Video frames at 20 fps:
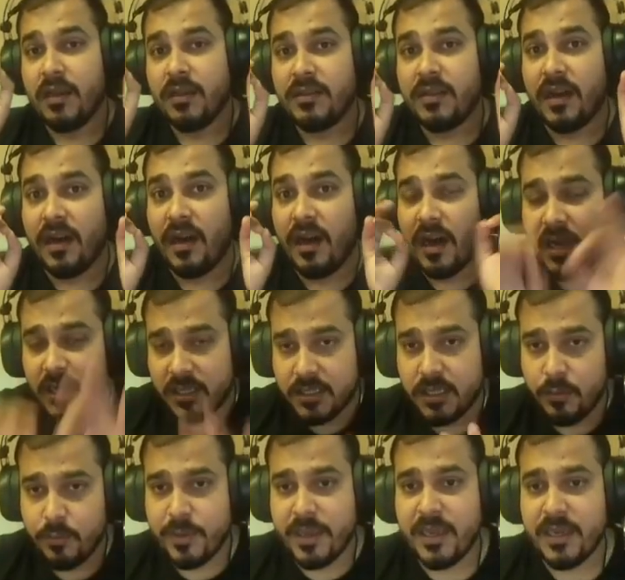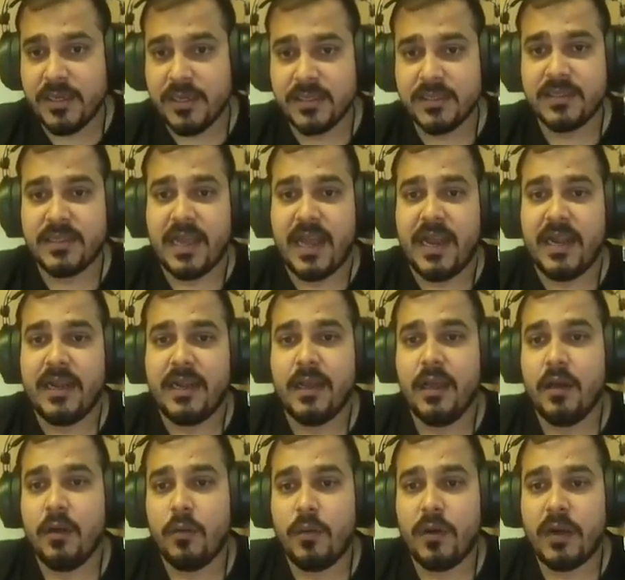The other way is that
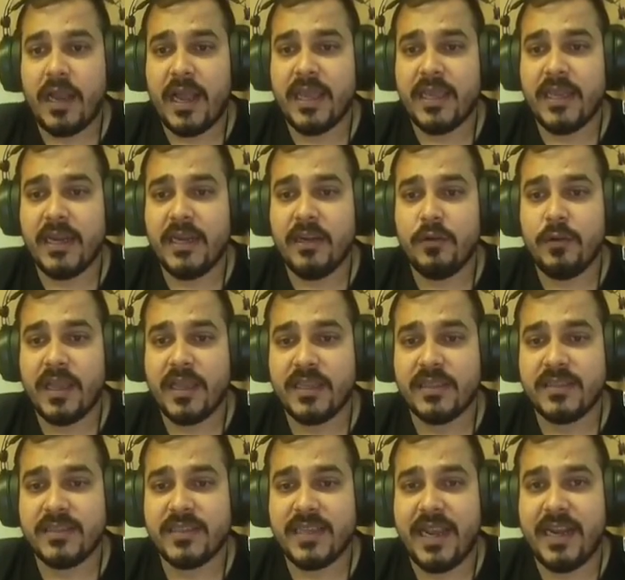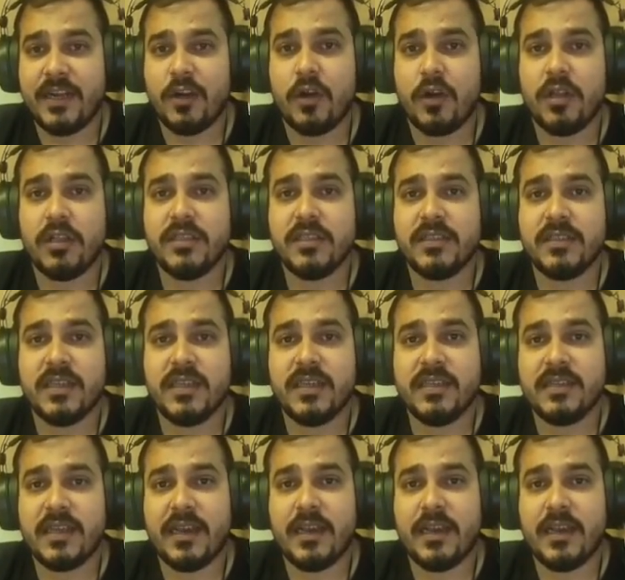what I can do, I can select all these things.